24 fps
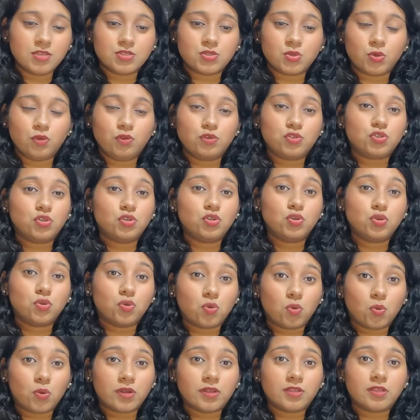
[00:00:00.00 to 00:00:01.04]
So you should
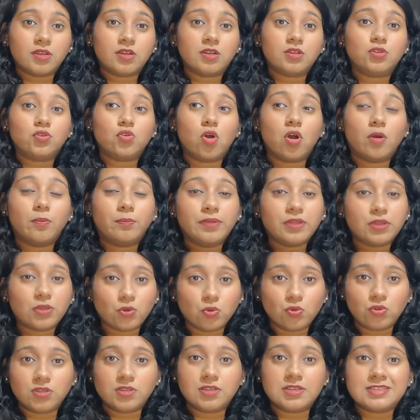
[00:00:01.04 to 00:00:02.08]
know what are the top
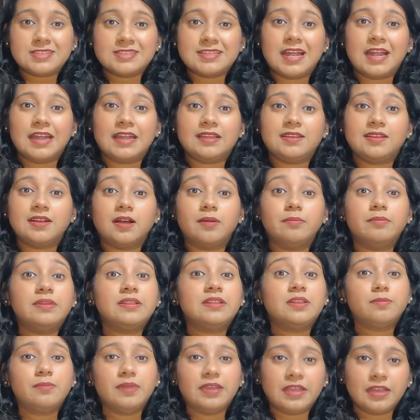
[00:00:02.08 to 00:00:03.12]
recruiters that come
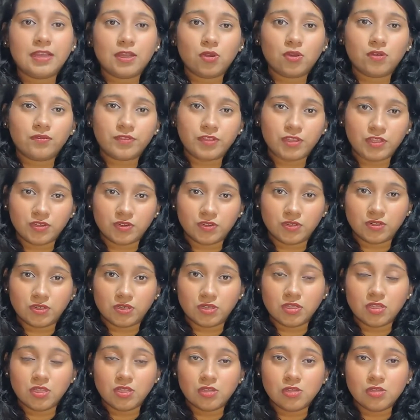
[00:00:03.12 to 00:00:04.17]
in the beginning of the year